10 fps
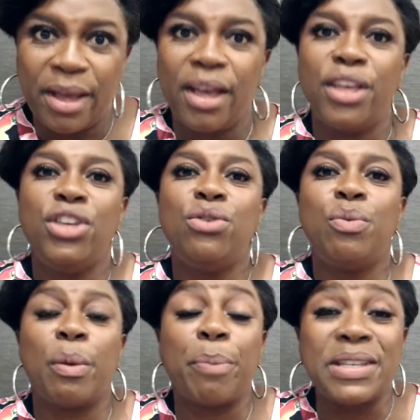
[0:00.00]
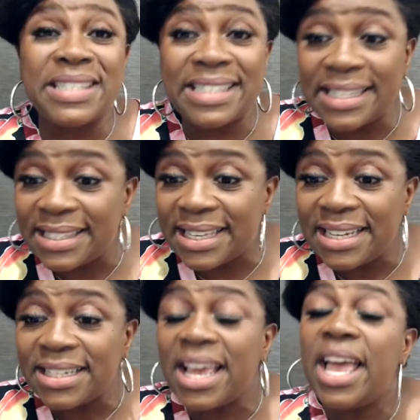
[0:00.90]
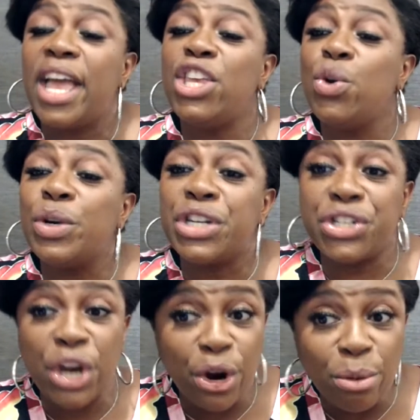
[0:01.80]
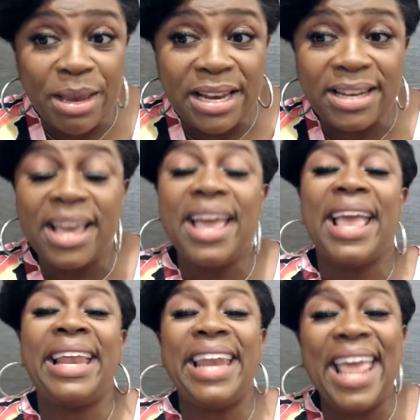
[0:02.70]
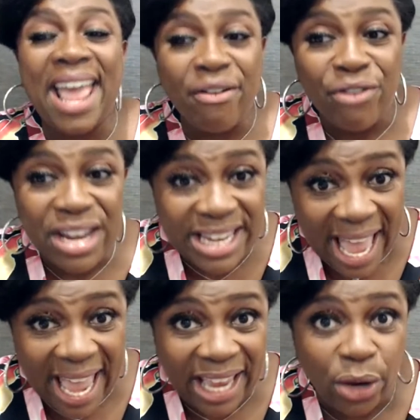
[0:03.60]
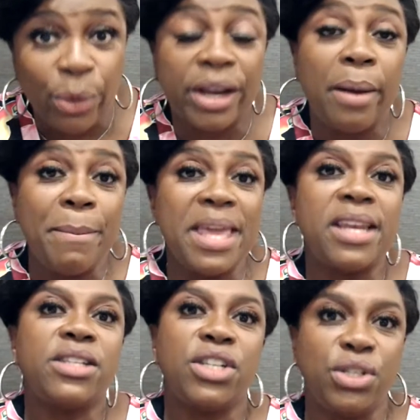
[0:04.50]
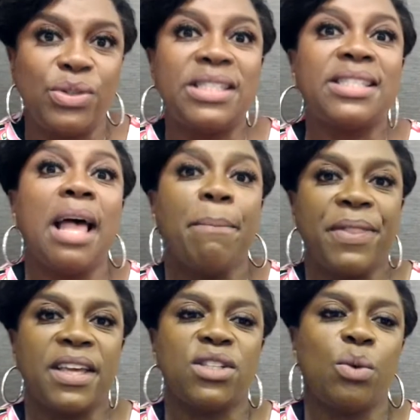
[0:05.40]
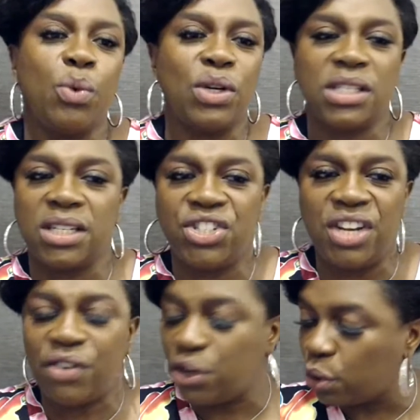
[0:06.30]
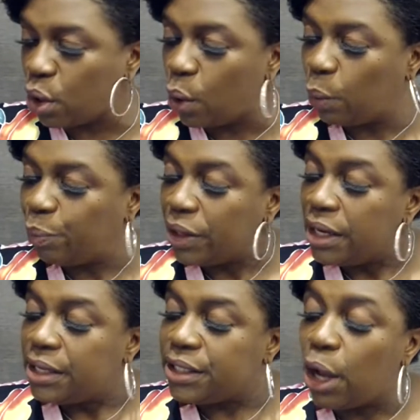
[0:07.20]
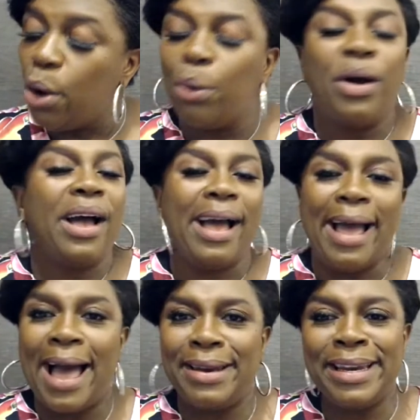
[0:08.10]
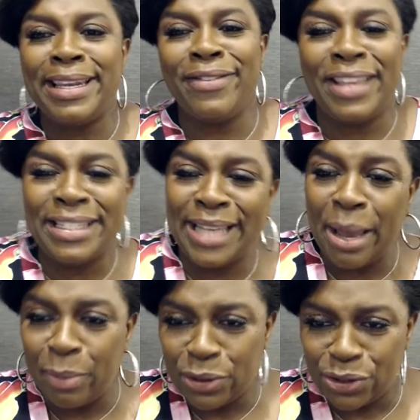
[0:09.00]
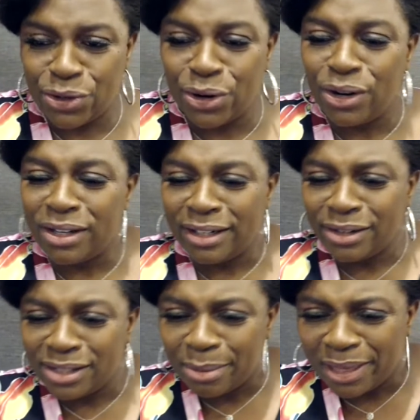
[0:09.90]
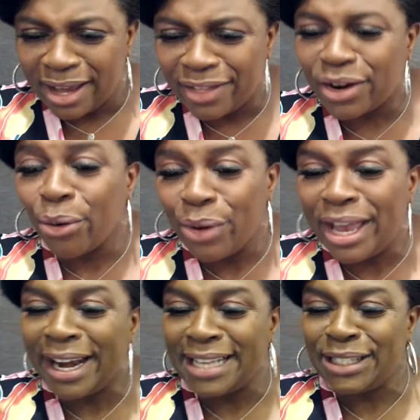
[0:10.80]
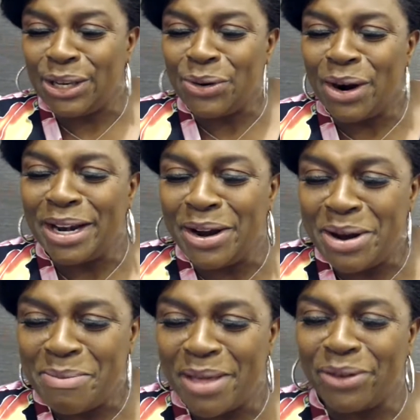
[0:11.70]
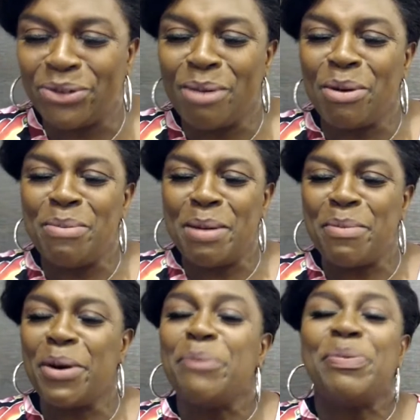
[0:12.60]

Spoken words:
you were persistent, and you were determined, and every day you were committed to do something towards achieving your goal. So I didn't give the examples, Cheryl, and some of the other Corinne. I see you're on here, your Mother Dreamer member.